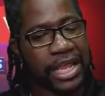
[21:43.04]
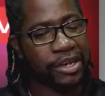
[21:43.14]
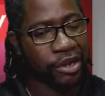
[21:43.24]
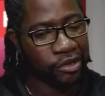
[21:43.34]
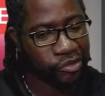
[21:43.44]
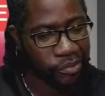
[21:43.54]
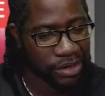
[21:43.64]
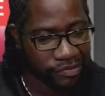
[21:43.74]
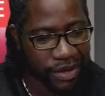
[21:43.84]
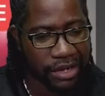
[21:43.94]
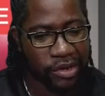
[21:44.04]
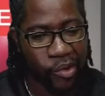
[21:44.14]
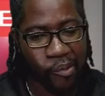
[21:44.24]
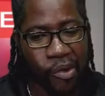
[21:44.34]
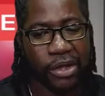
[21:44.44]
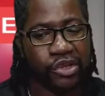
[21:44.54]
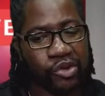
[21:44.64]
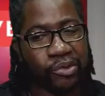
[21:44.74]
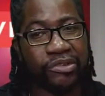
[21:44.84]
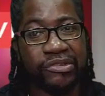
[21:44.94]
in order to win a fight, one, you
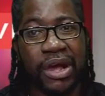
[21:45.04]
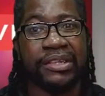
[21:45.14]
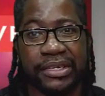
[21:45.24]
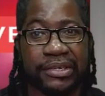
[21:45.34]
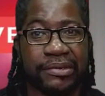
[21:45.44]
don't start it